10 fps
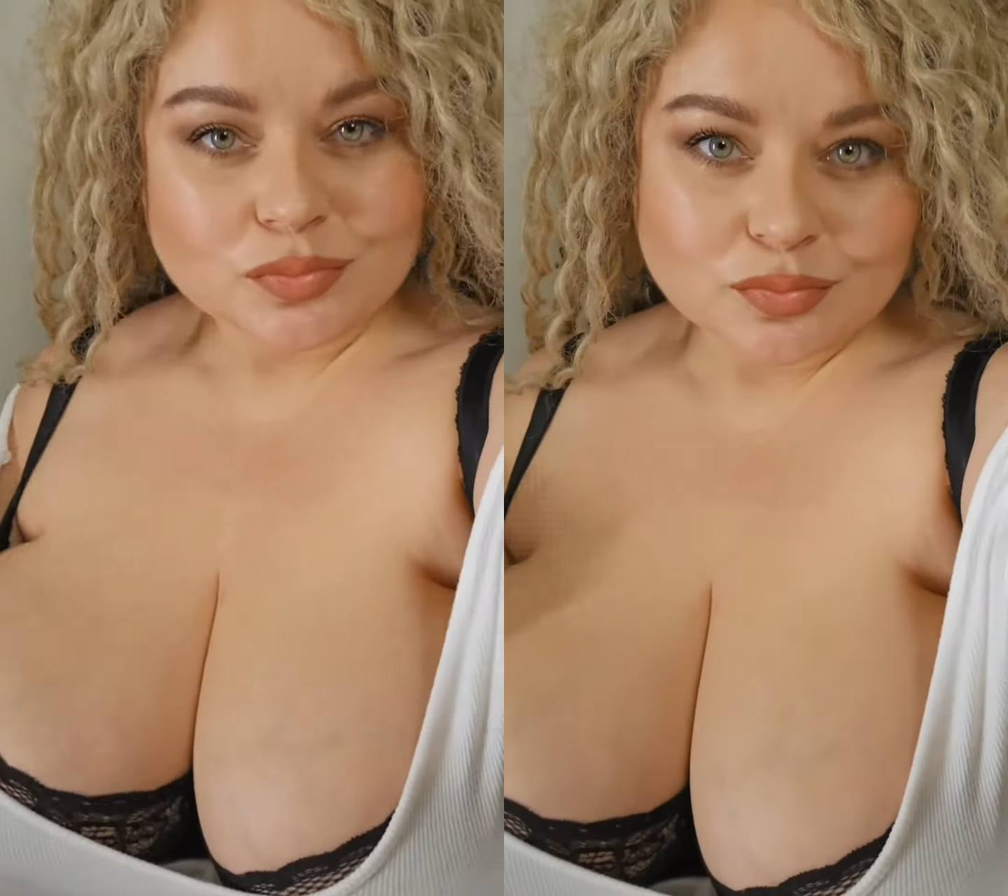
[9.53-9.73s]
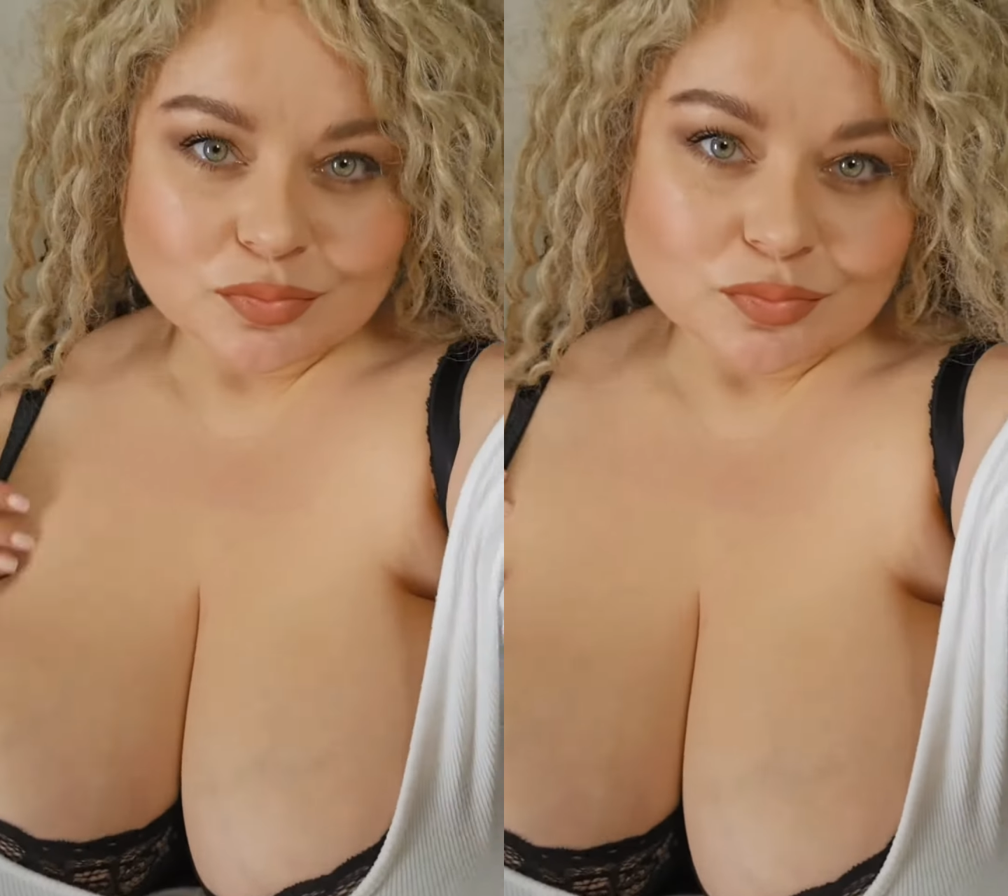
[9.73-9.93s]

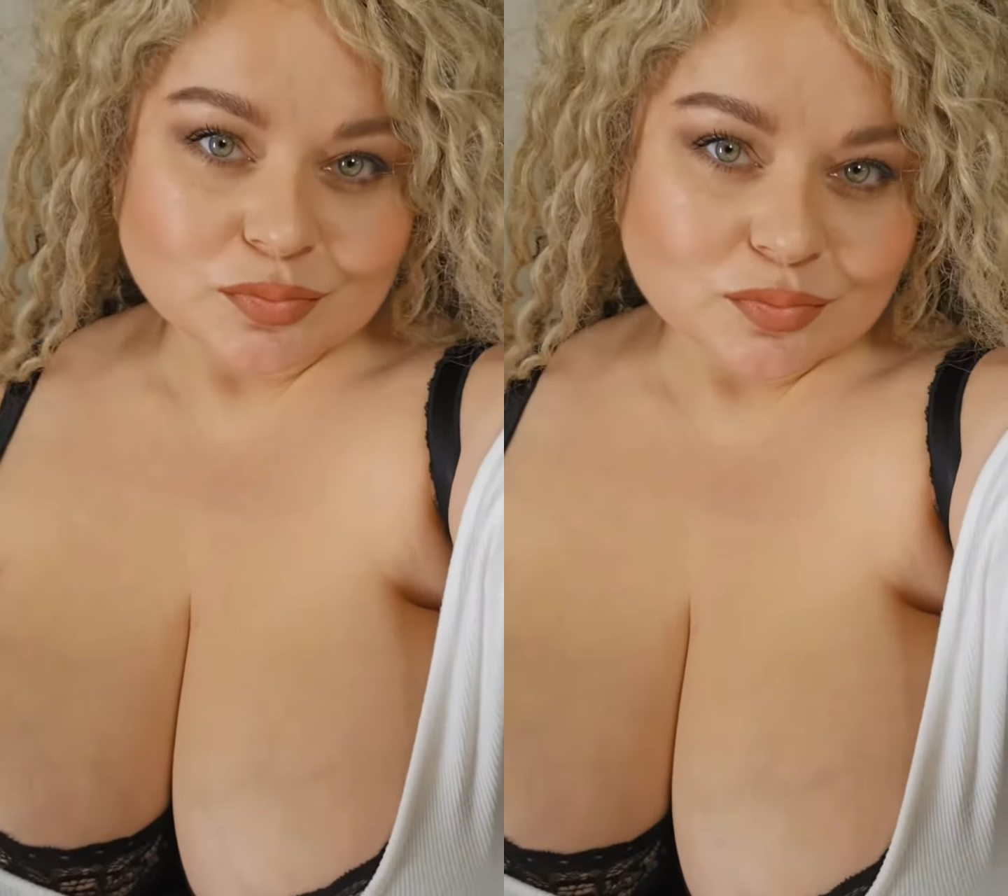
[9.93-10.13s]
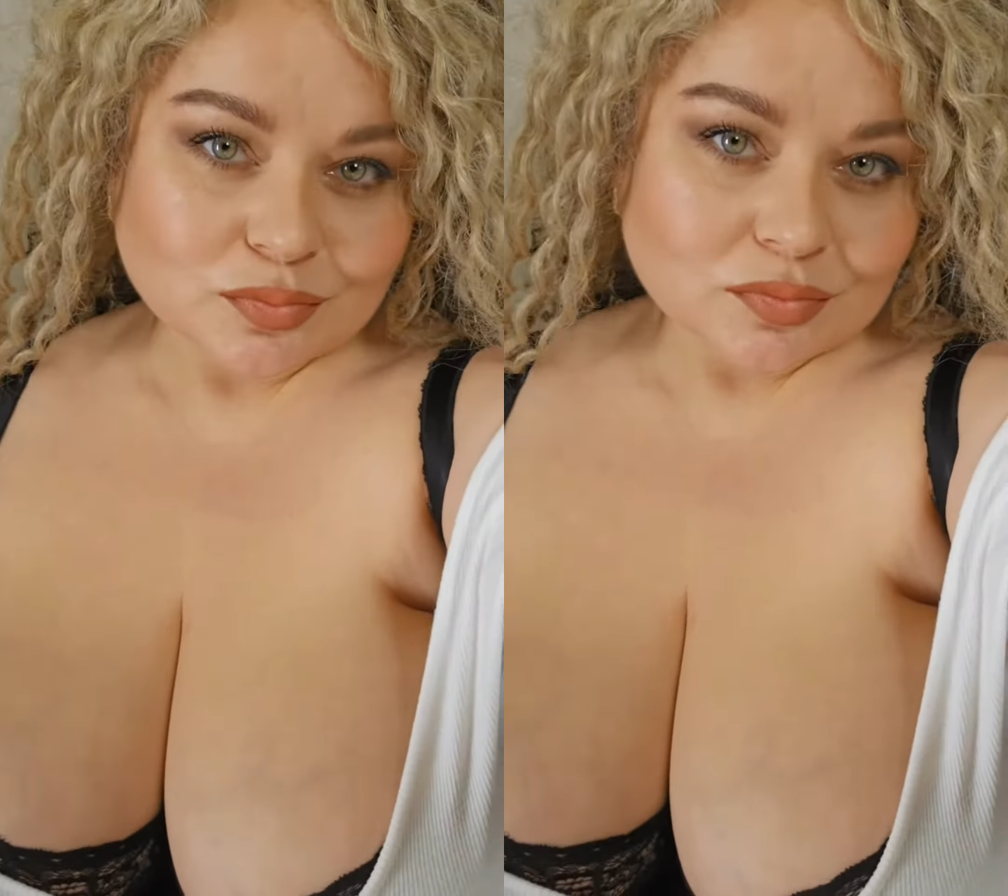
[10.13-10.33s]
Name
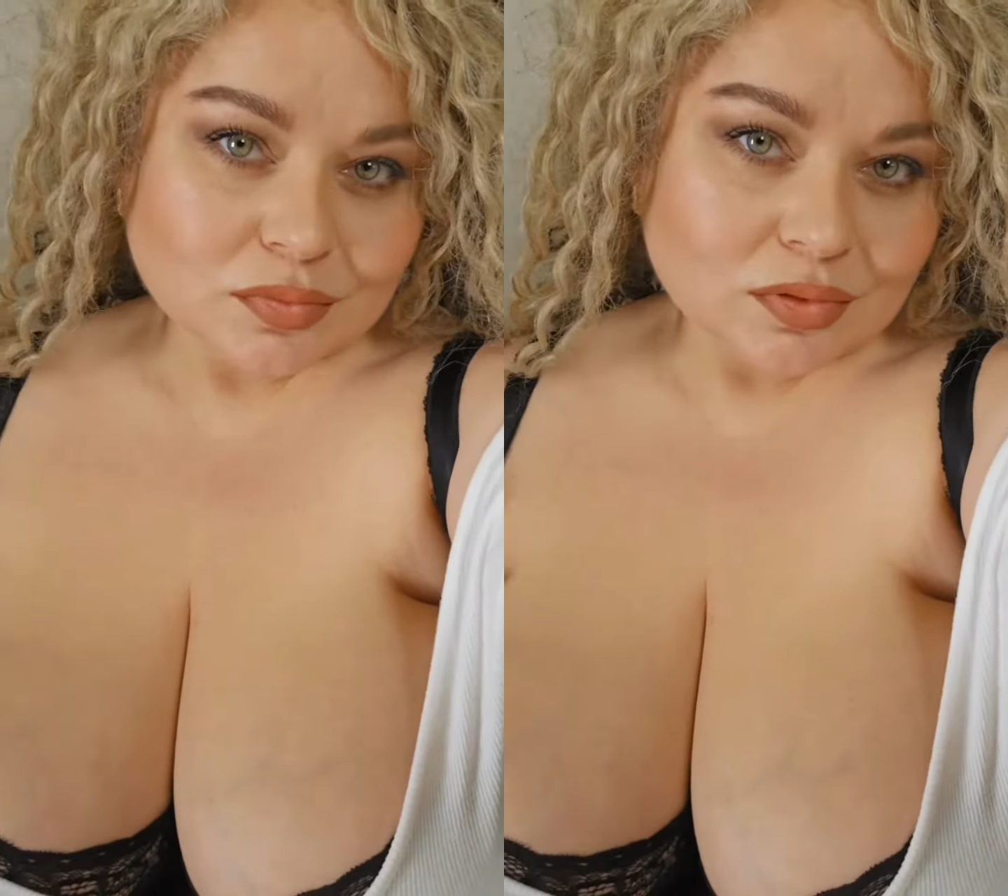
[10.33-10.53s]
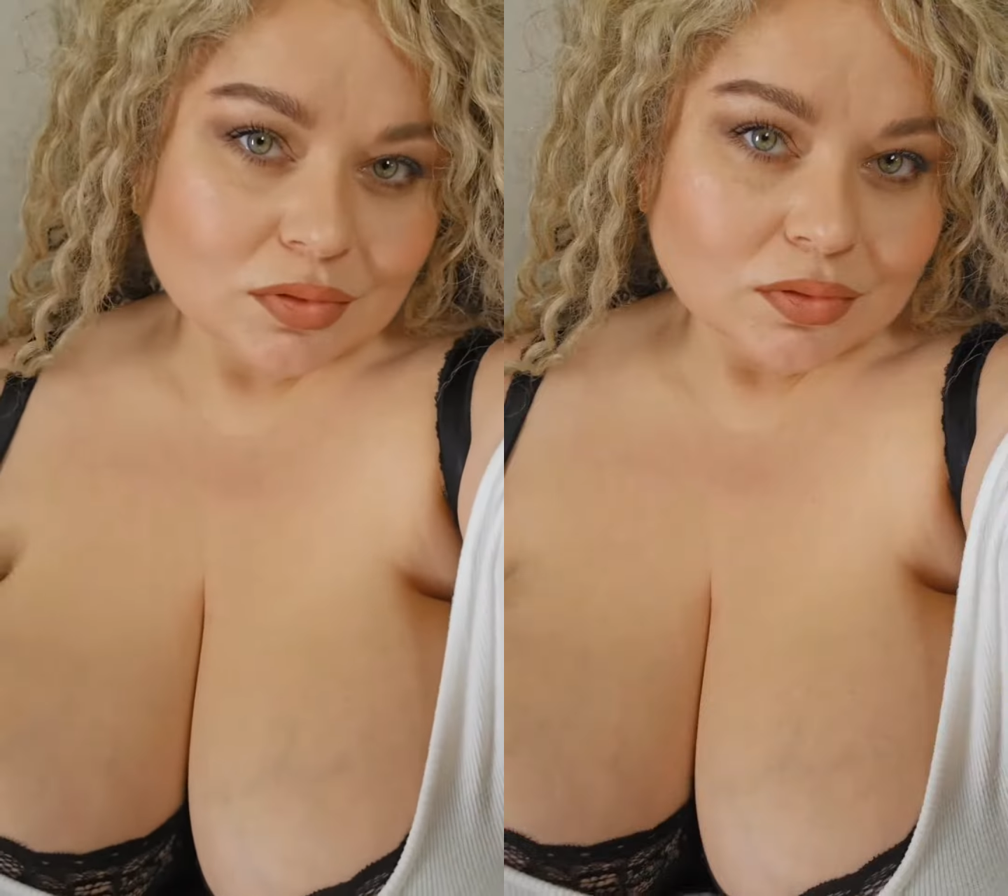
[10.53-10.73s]
and
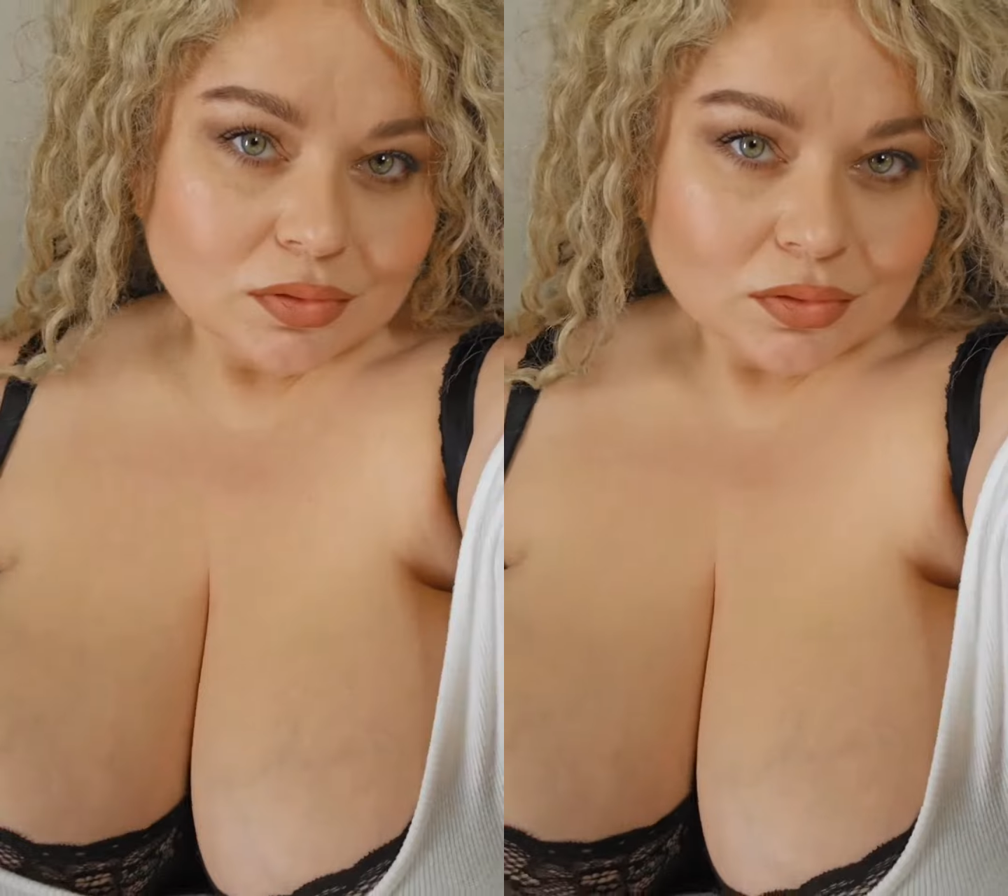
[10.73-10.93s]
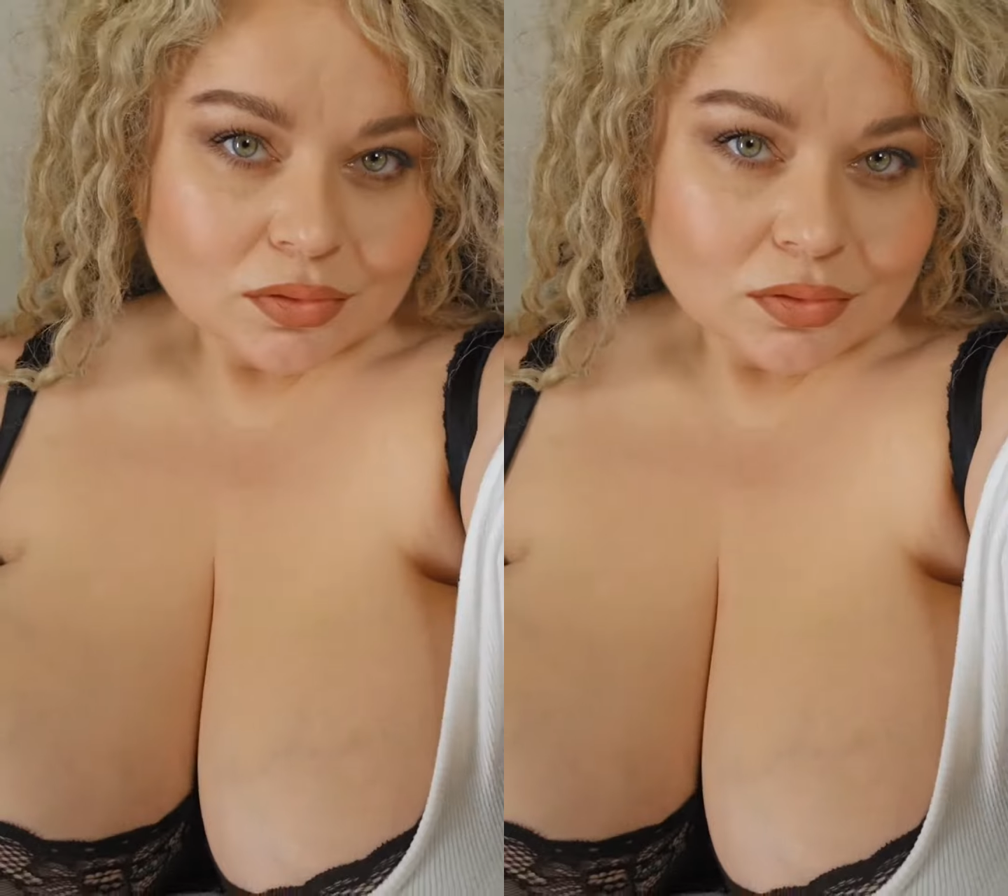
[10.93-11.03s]
last name,